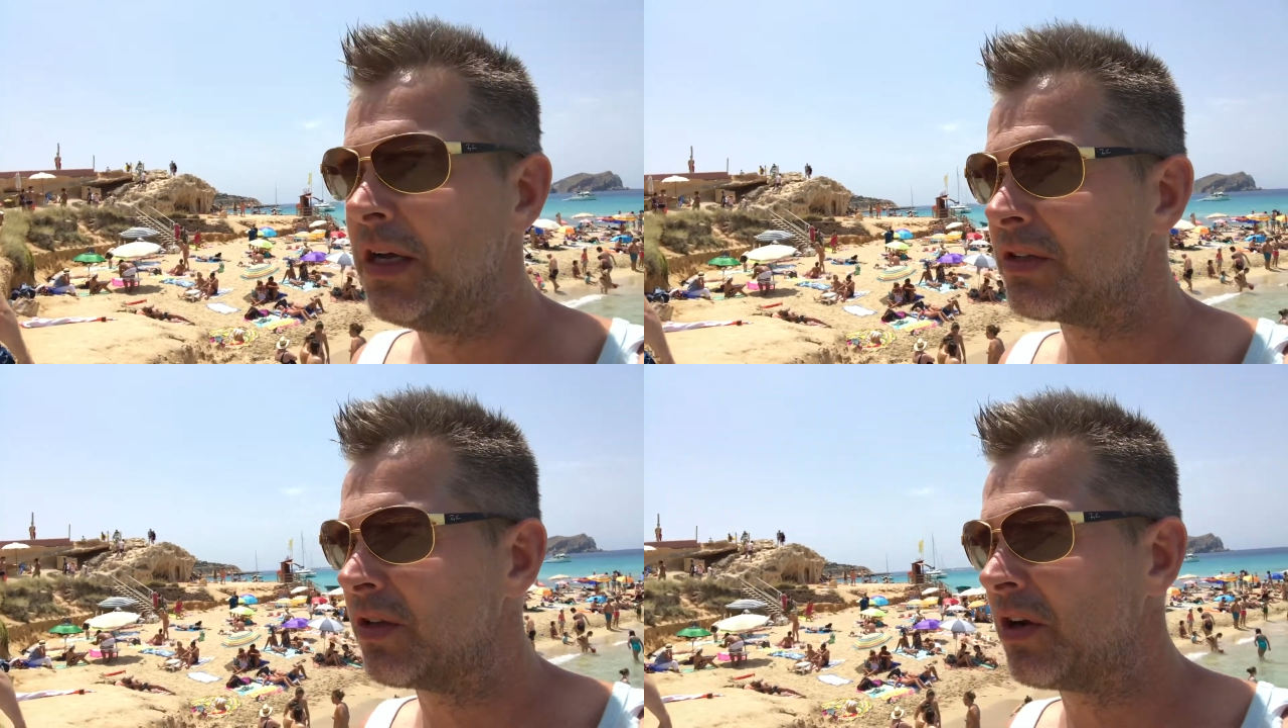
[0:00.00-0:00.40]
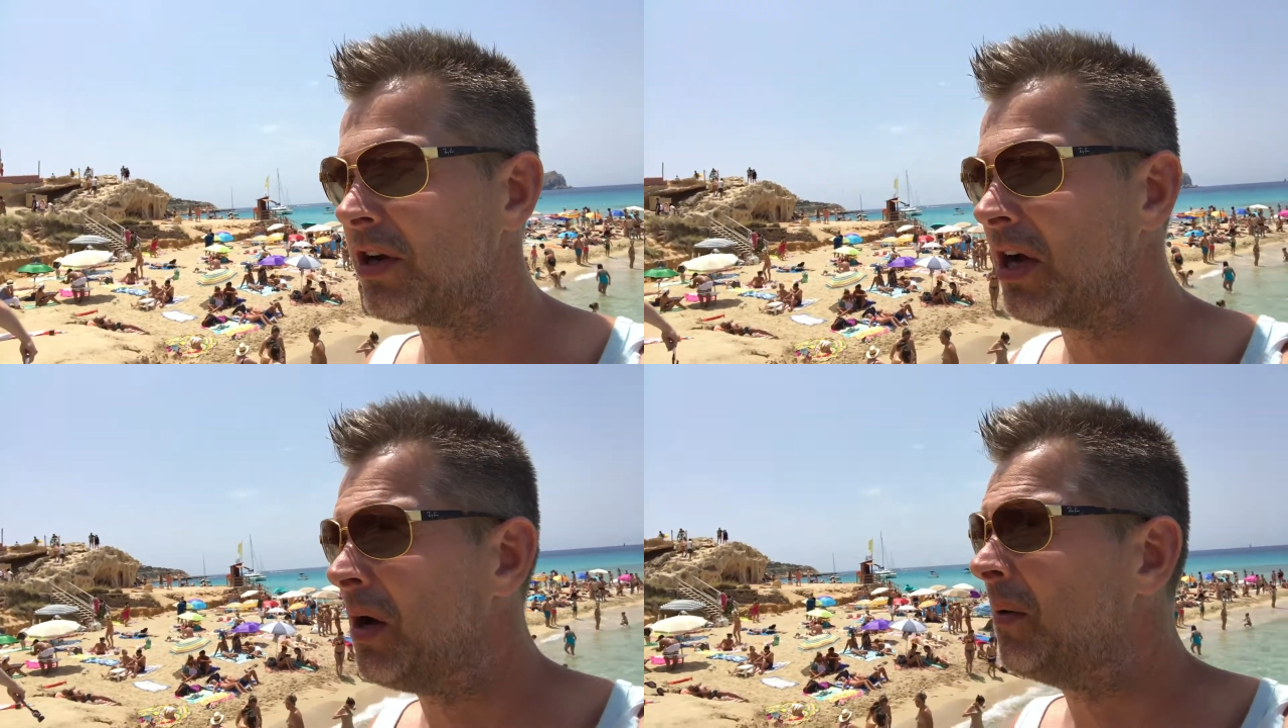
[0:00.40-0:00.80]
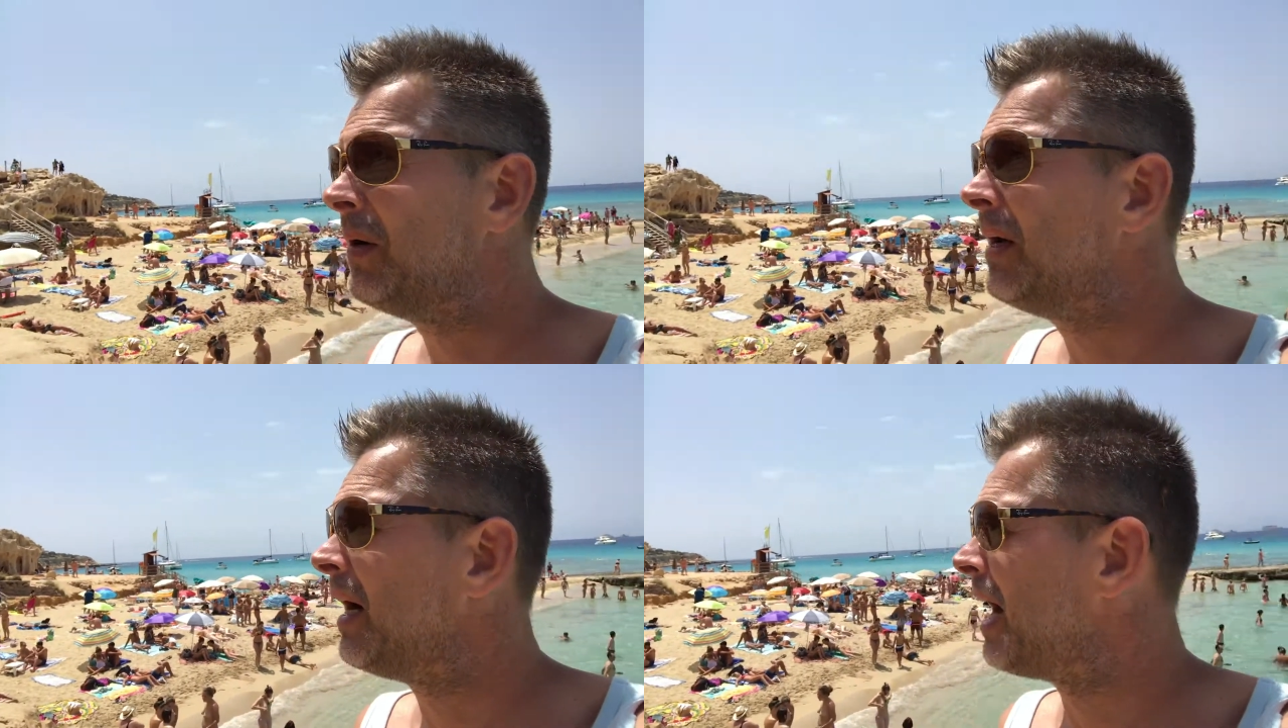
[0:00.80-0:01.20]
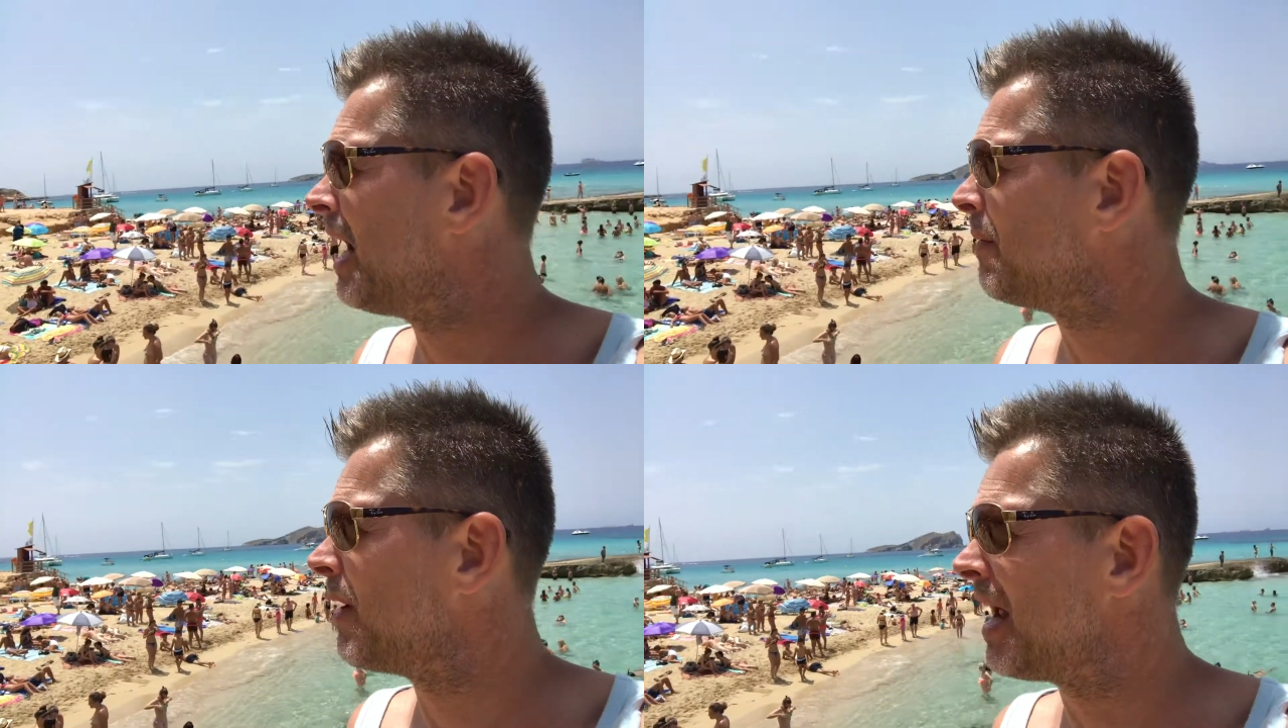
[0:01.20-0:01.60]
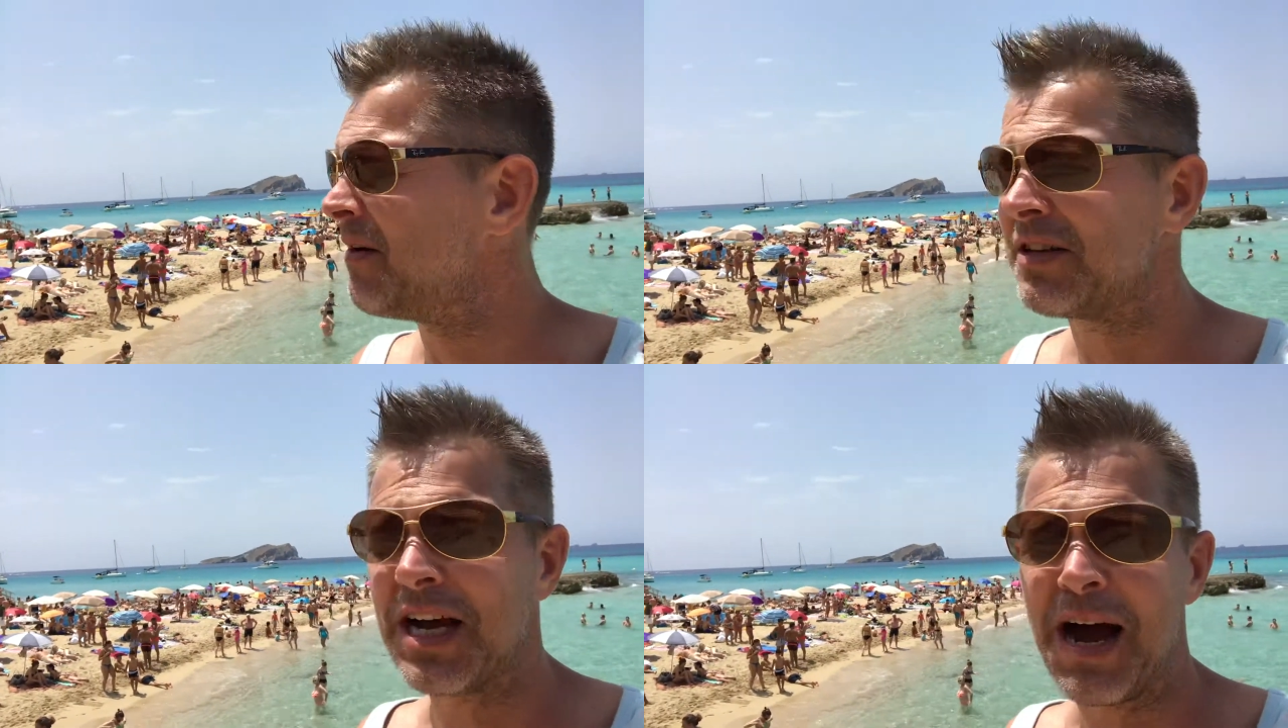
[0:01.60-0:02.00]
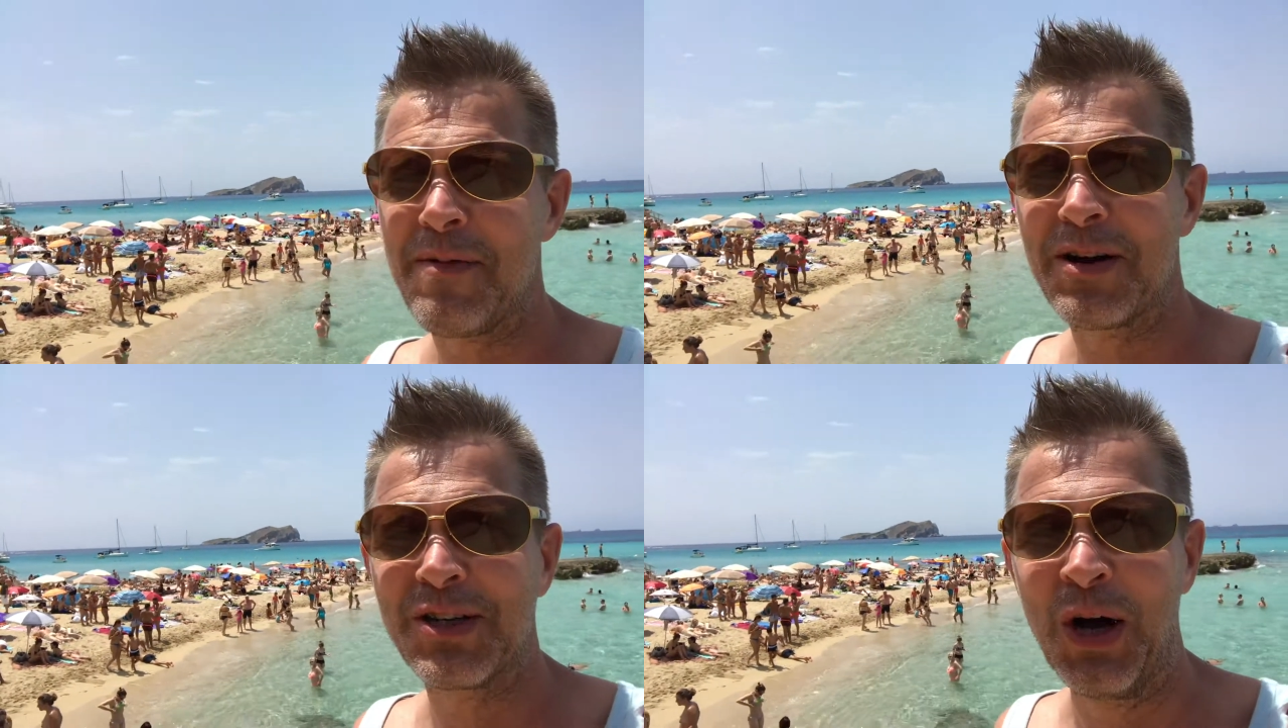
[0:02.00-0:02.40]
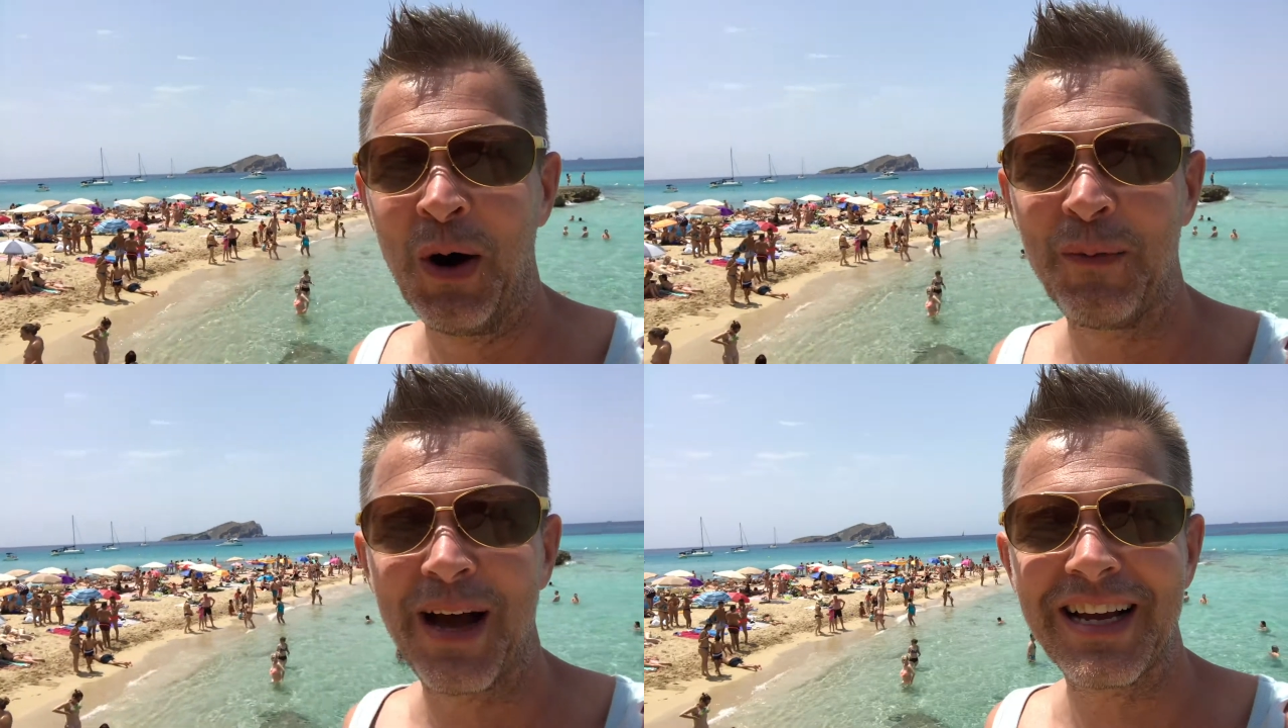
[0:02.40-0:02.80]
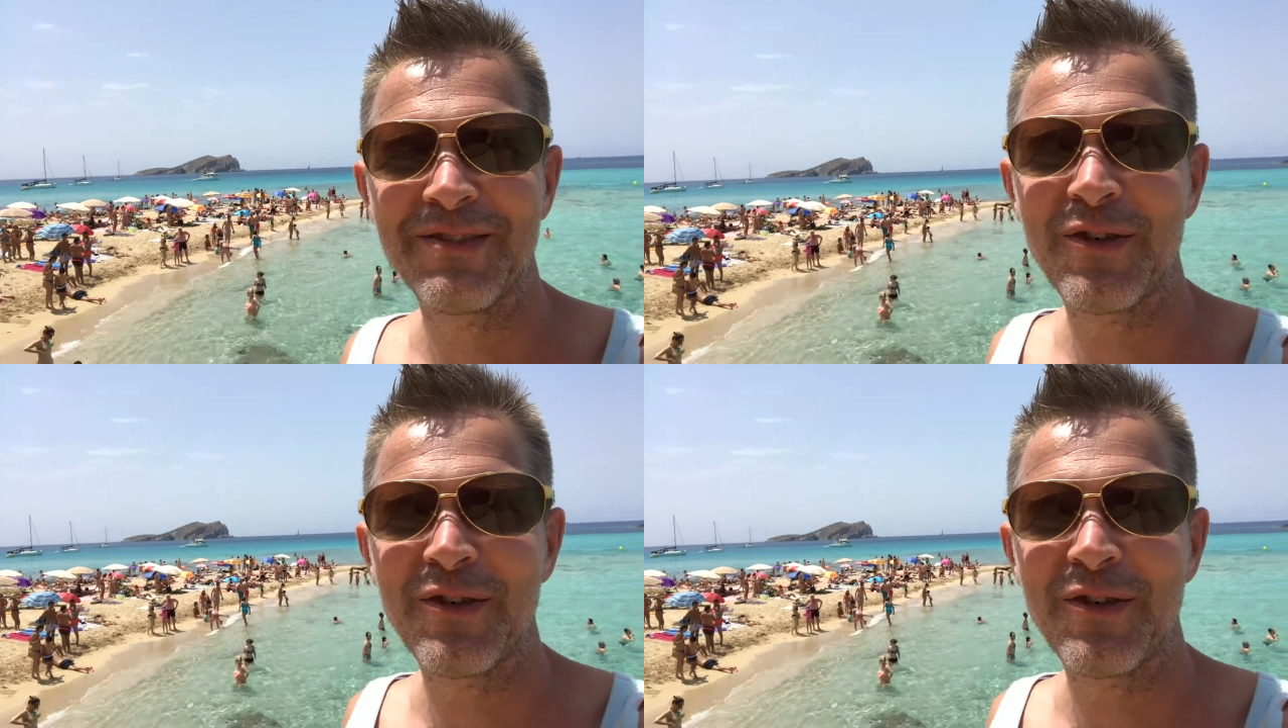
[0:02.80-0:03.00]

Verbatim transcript: So there you go. Um, anyways, I'm Erik Solbakken.